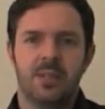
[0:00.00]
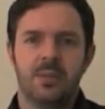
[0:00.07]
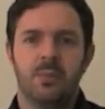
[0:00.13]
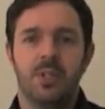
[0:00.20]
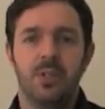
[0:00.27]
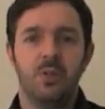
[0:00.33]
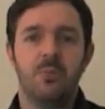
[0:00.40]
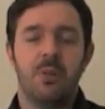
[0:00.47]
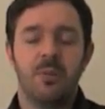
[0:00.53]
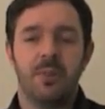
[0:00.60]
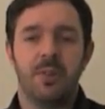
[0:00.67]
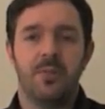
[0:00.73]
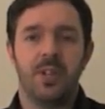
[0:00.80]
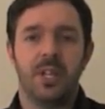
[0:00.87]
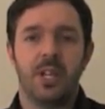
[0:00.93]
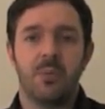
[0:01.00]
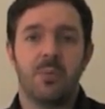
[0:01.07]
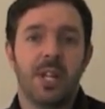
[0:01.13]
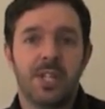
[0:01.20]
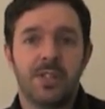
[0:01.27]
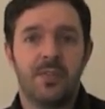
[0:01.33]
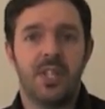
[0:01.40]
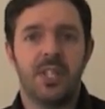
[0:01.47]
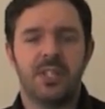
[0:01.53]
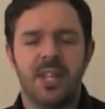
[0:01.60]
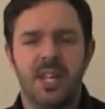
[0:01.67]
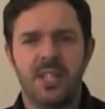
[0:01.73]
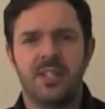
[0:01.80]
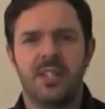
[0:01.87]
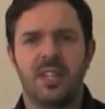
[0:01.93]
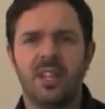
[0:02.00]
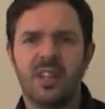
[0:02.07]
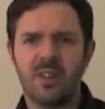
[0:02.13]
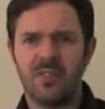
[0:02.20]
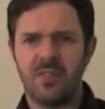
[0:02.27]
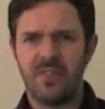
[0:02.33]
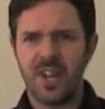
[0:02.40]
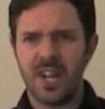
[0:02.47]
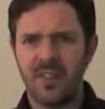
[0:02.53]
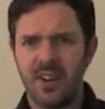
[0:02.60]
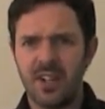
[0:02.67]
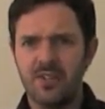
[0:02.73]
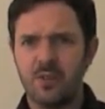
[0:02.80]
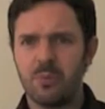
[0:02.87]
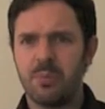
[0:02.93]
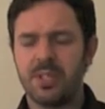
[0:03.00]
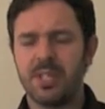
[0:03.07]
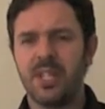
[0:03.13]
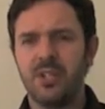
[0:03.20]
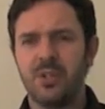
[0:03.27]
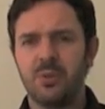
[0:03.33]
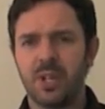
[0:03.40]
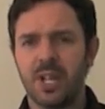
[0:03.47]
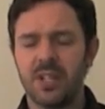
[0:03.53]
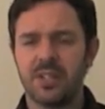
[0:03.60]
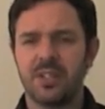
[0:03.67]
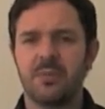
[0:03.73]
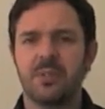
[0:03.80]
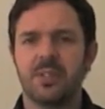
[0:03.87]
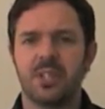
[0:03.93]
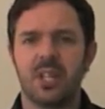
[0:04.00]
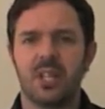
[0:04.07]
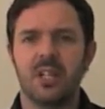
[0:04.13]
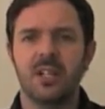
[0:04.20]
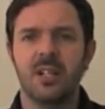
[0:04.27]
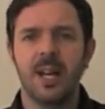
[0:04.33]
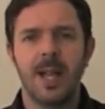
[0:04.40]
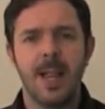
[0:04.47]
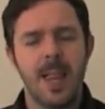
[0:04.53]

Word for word: Well you might be thinking, well that's fantastic, you've got 500 potential customers here.